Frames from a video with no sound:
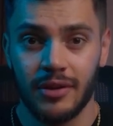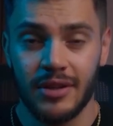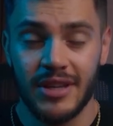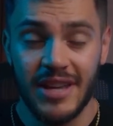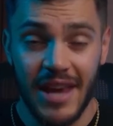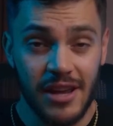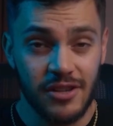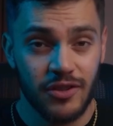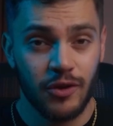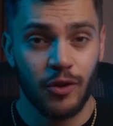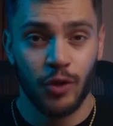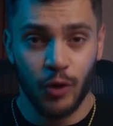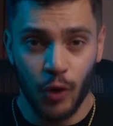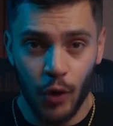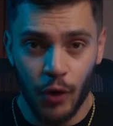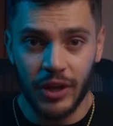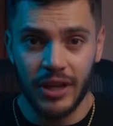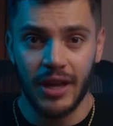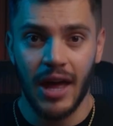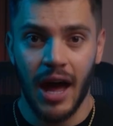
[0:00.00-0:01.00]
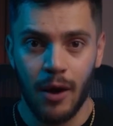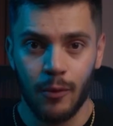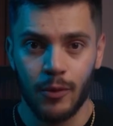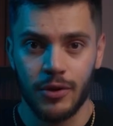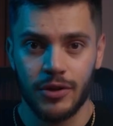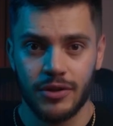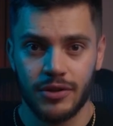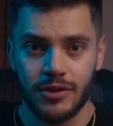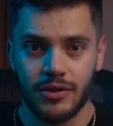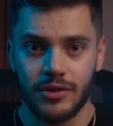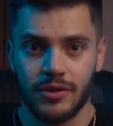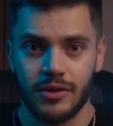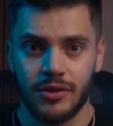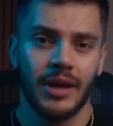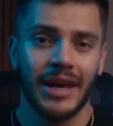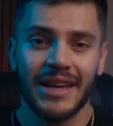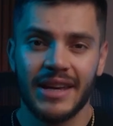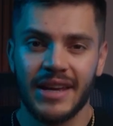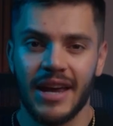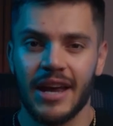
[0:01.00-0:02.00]
Yes, 30 hours.
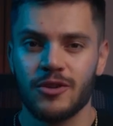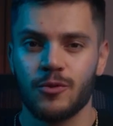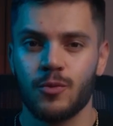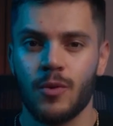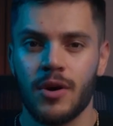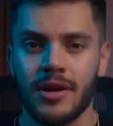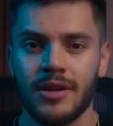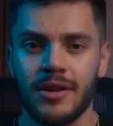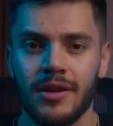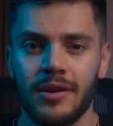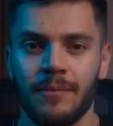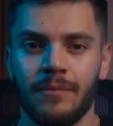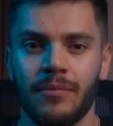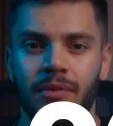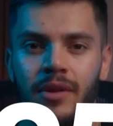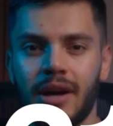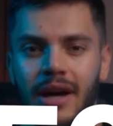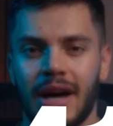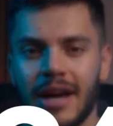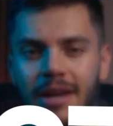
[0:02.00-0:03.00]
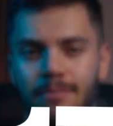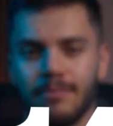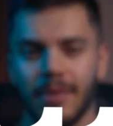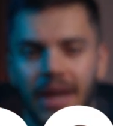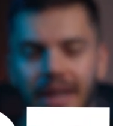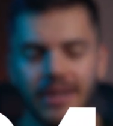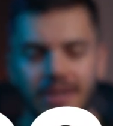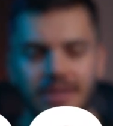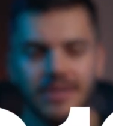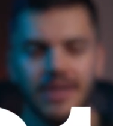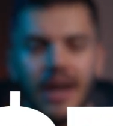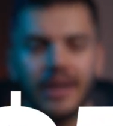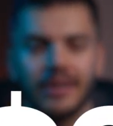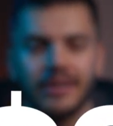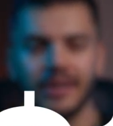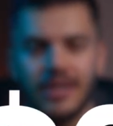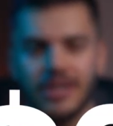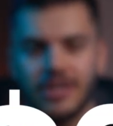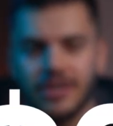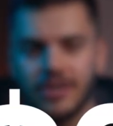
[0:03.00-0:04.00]
And guess what? I made
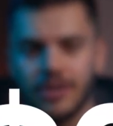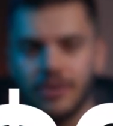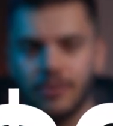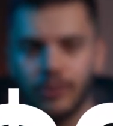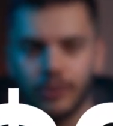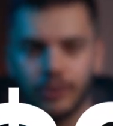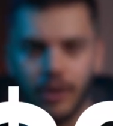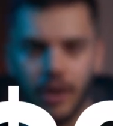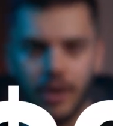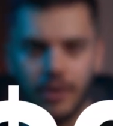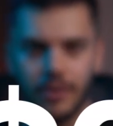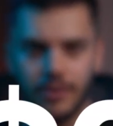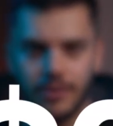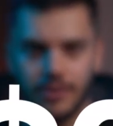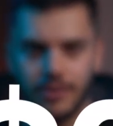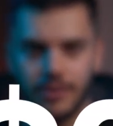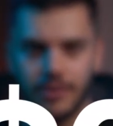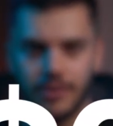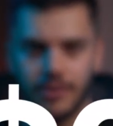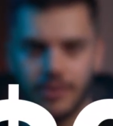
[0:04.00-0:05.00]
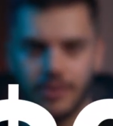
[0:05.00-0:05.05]
exactly $0.